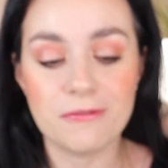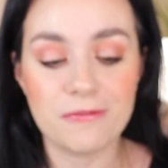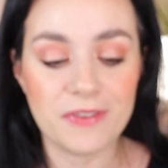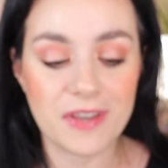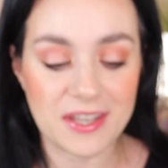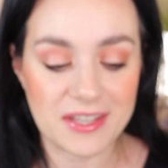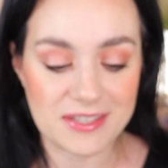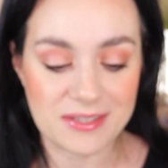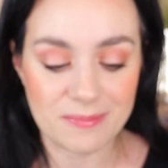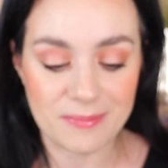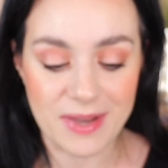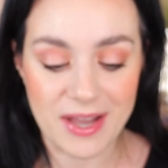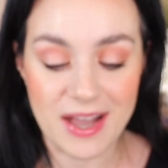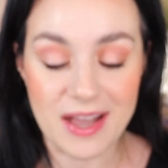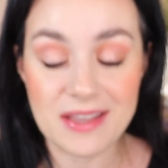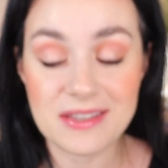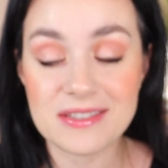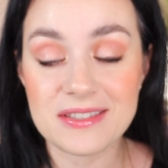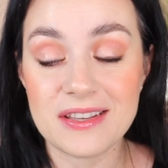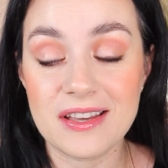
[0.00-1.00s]
face
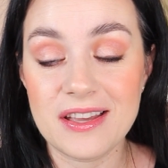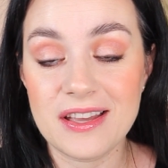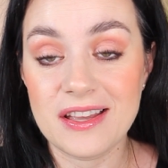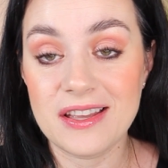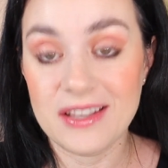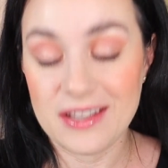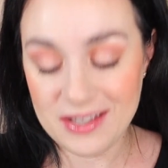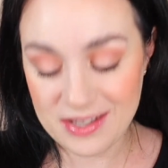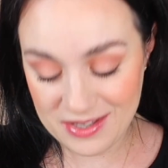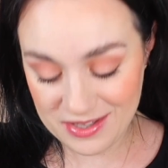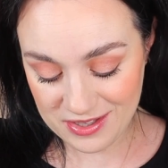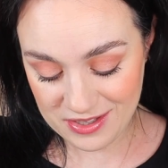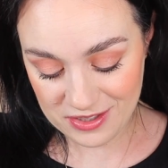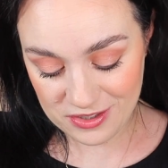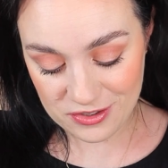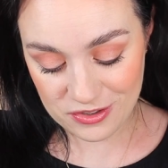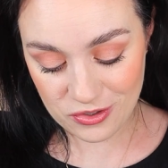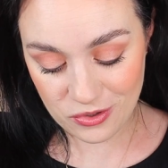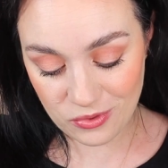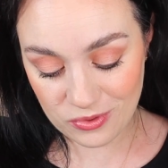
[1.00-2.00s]
mask.
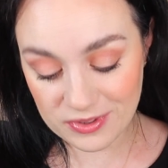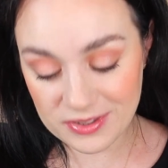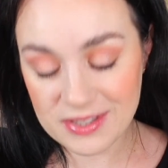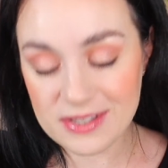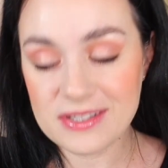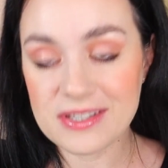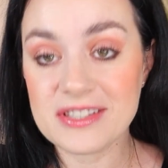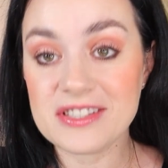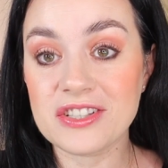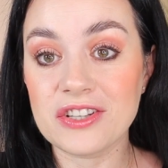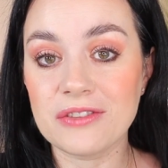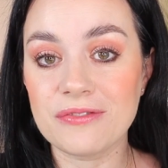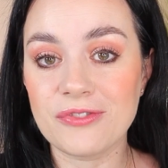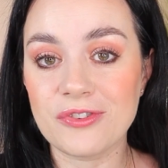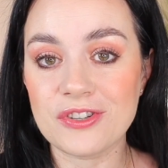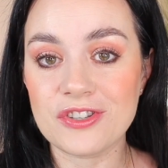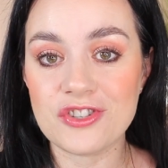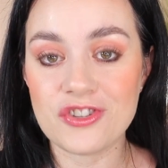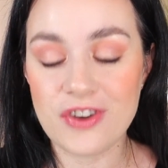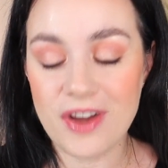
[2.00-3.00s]
So this is good
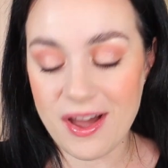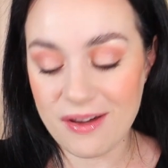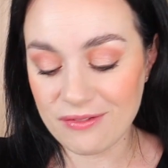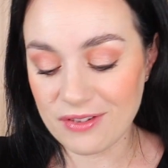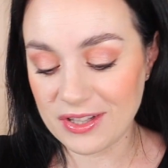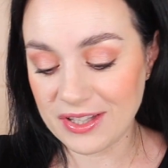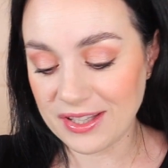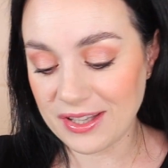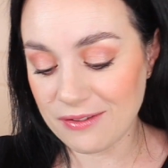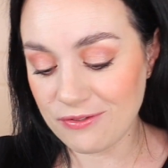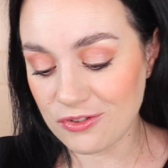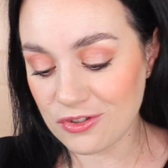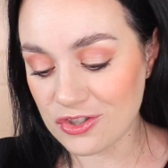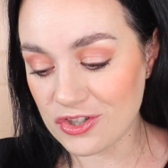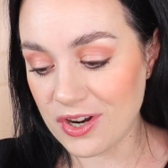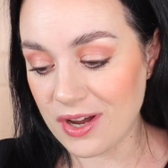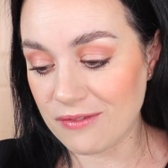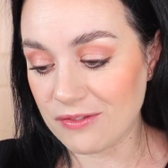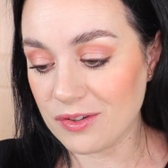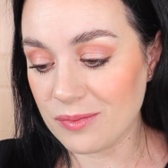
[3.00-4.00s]
for traveling if you
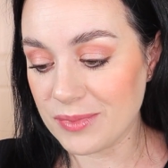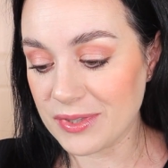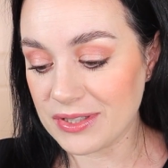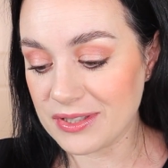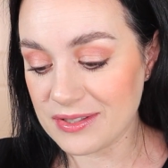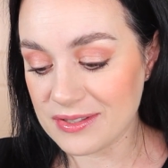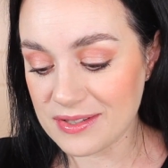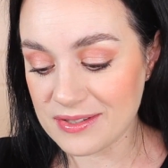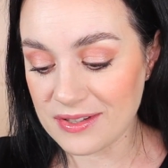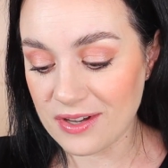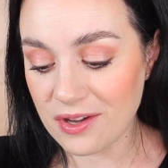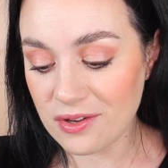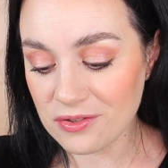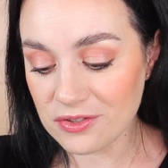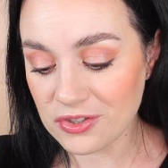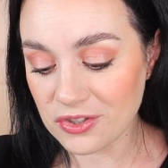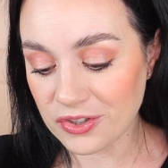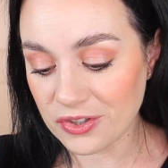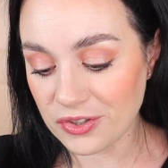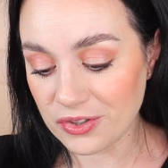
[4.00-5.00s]
travel, but this is
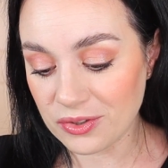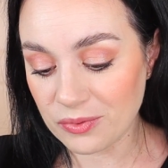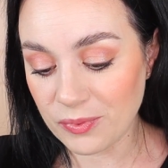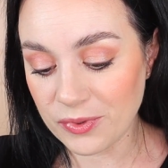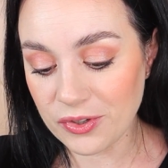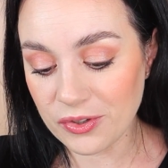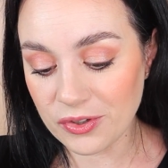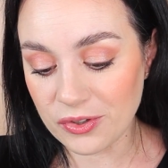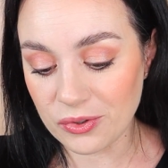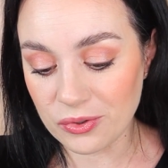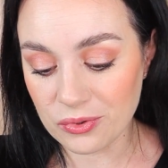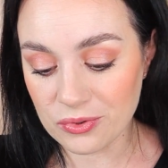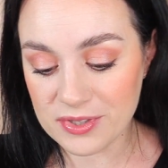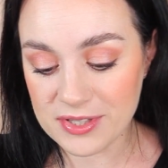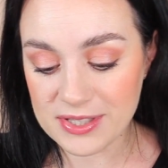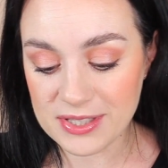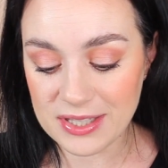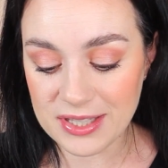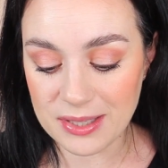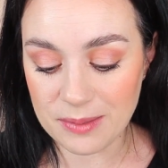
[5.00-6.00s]
also good when you go to
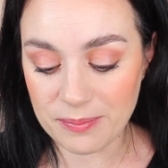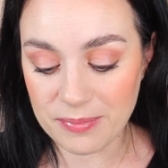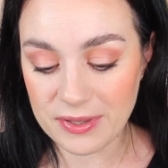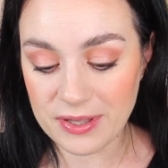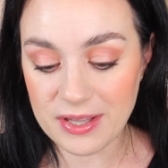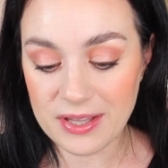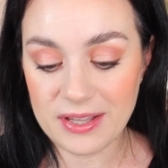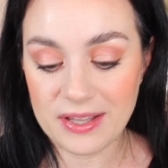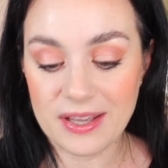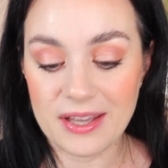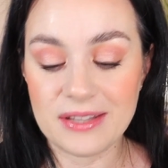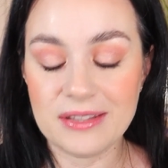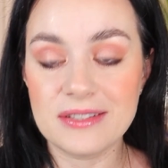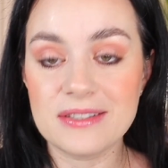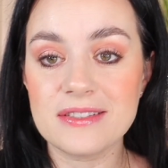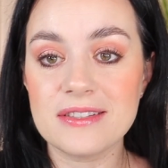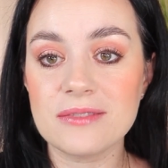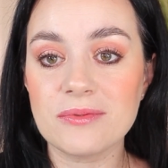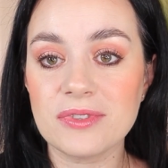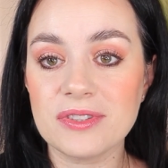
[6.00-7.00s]
sleep. And
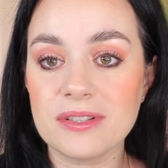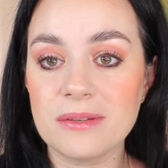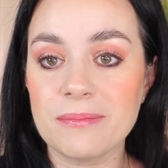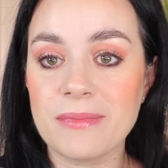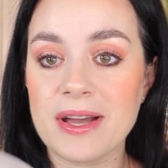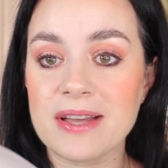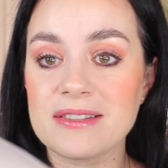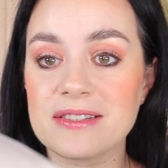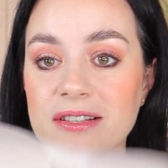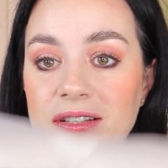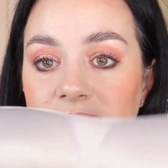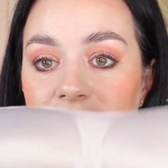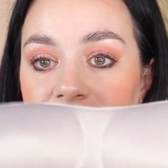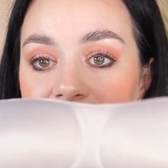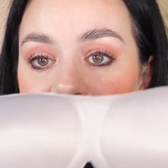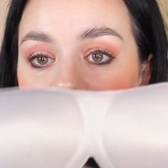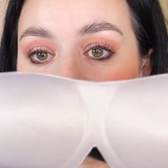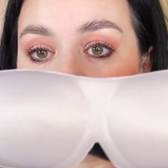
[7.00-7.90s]
this is what the mask looks